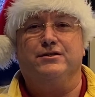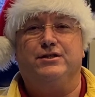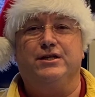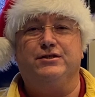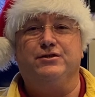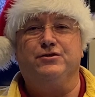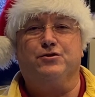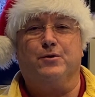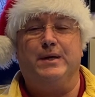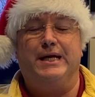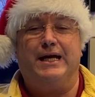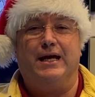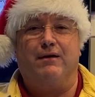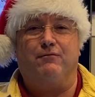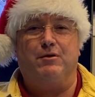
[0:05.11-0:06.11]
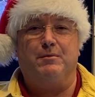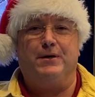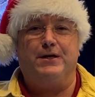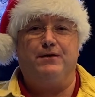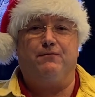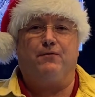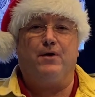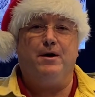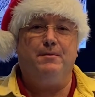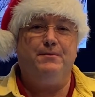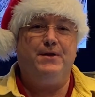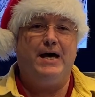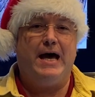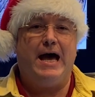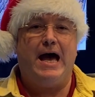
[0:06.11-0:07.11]
Season's greeting, everybody, from
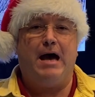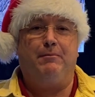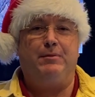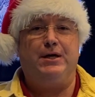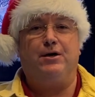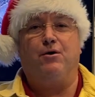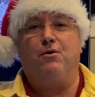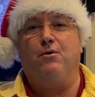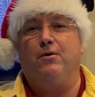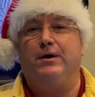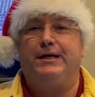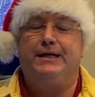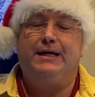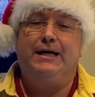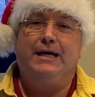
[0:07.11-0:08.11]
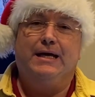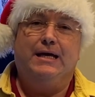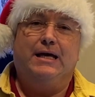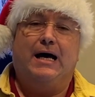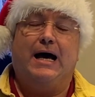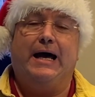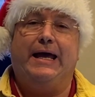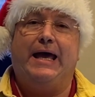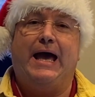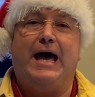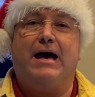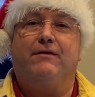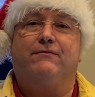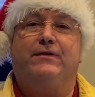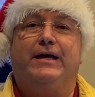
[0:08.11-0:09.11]
the Happy Coin. I
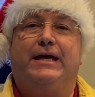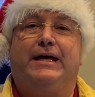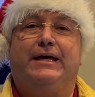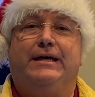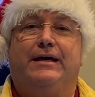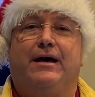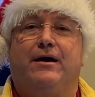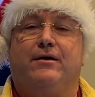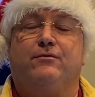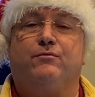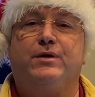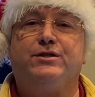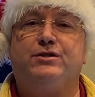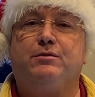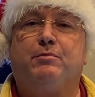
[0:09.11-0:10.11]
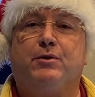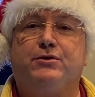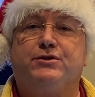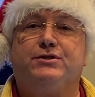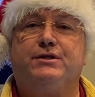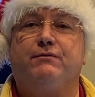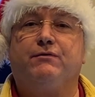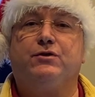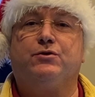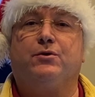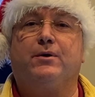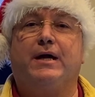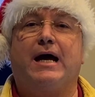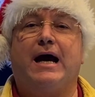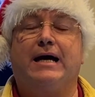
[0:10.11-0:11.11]
have a uh, recent purchase
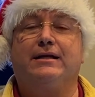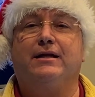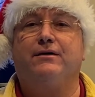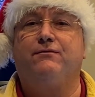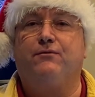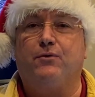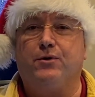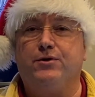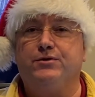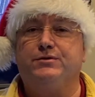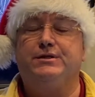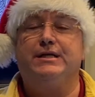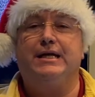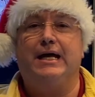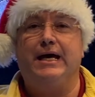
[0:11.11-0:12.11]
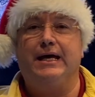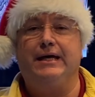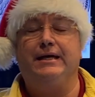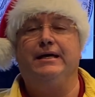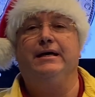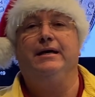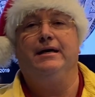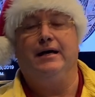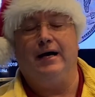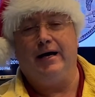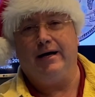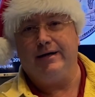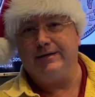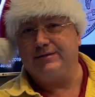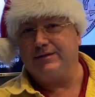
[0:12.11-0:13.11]
inventory highlight for you today.
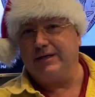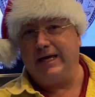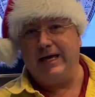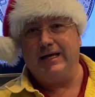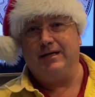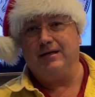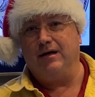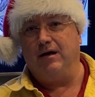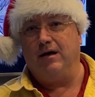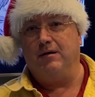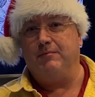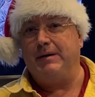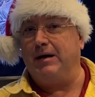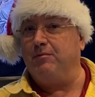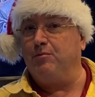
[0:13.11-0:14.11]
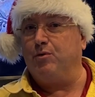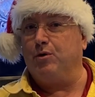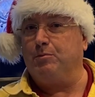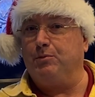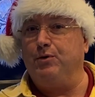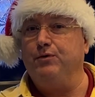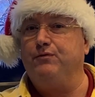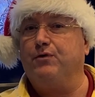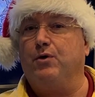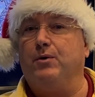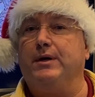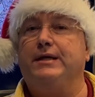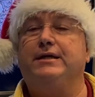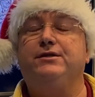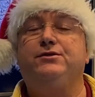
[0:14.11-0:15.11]
Uh, it's again uh, about more proof
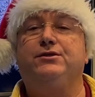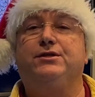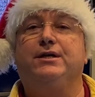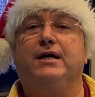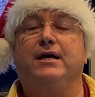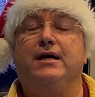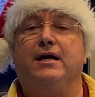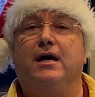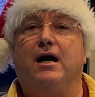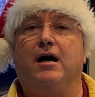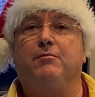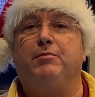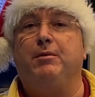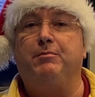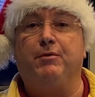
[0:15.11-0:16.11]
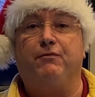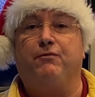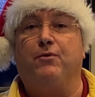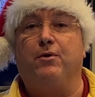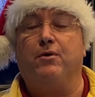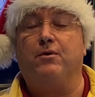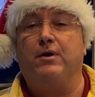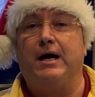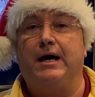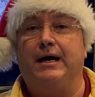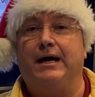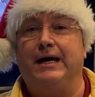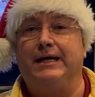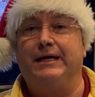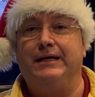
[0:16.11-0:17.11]
coinage. Uh, but before
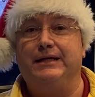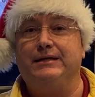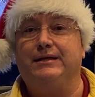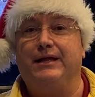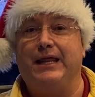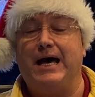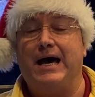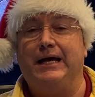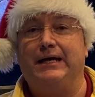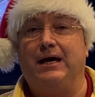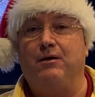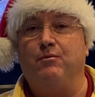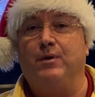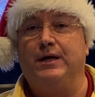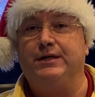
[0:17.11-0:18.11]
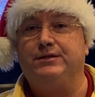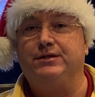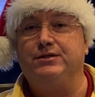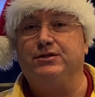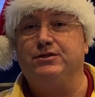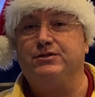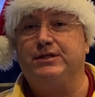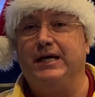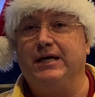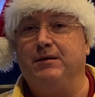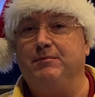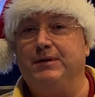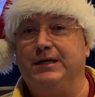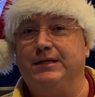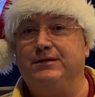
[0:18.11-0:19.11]
uh, I get into that, I wanted to just take a
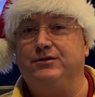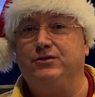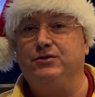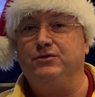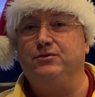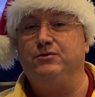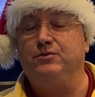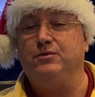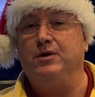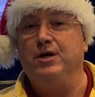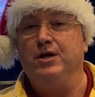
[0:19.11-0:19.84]
minute to